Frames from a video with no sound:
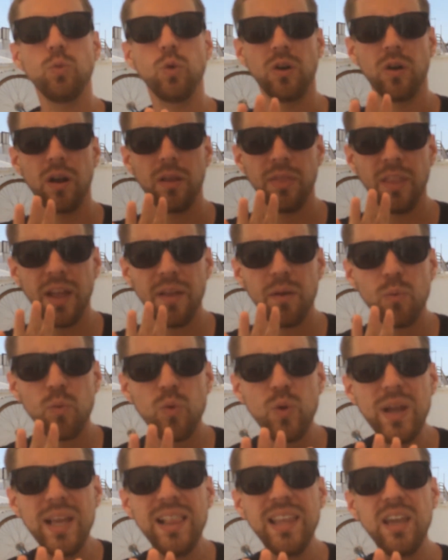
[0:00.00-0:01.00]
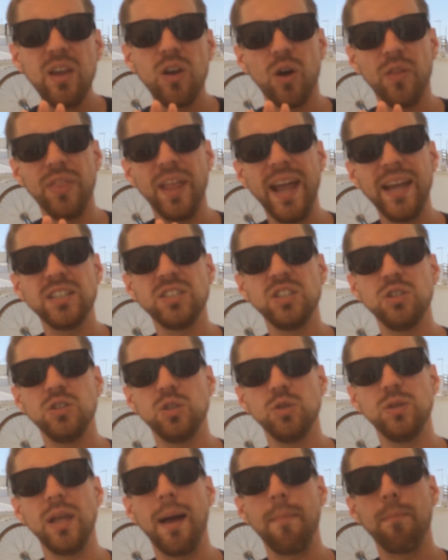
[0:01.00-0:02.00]
We're not really connected
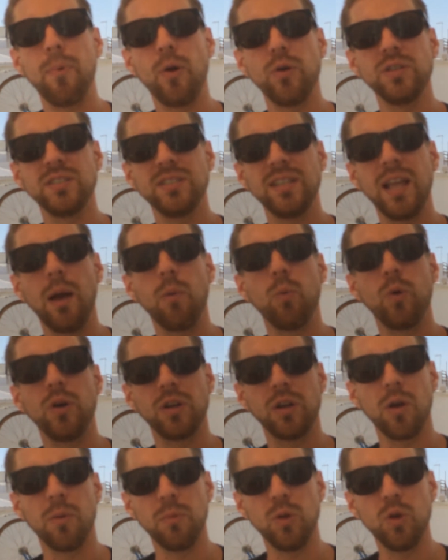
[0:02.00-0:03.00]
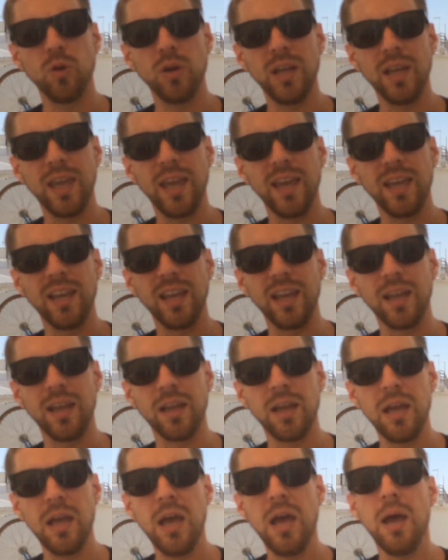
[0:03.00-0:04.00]
to that person that we're communicating.
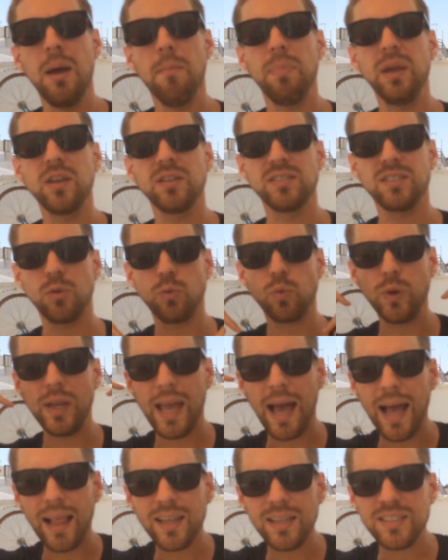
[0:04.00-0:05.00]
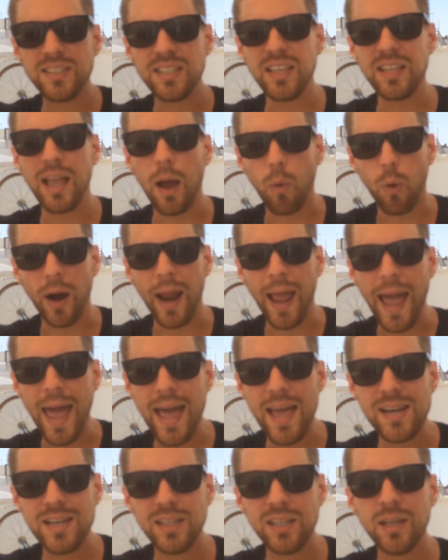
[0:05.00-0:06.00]
Because the reality in our
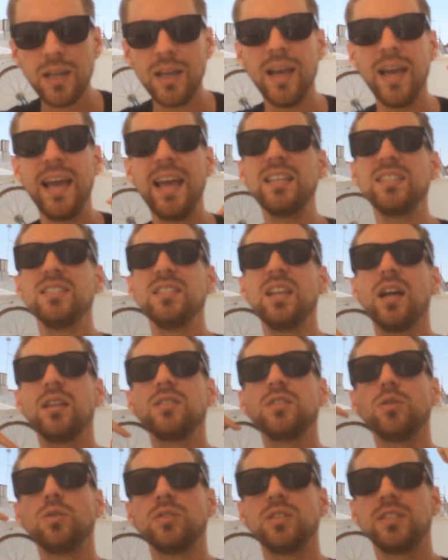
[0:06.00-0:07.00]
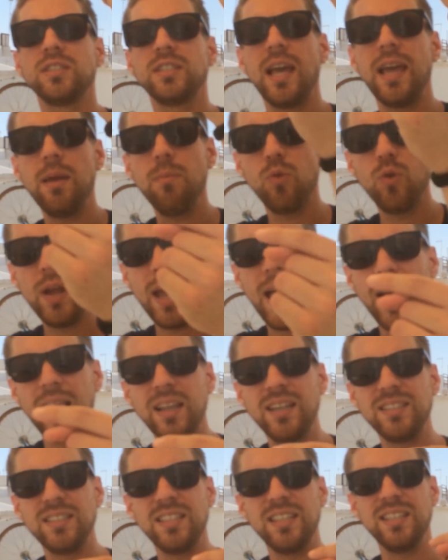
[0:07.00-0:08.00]
head is not the same
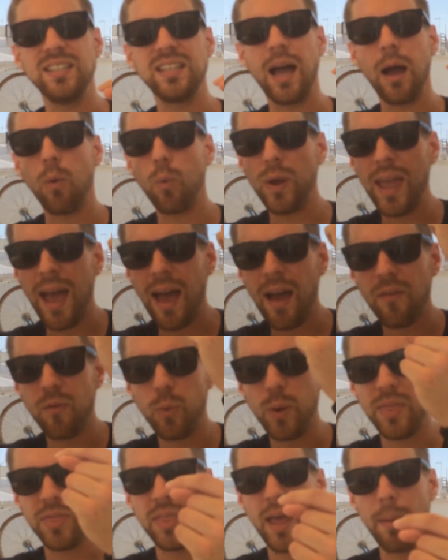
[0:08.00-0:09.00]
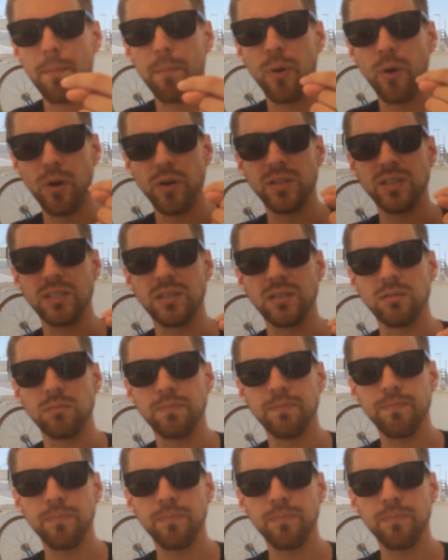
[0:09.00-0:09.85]
reality that we have with that person.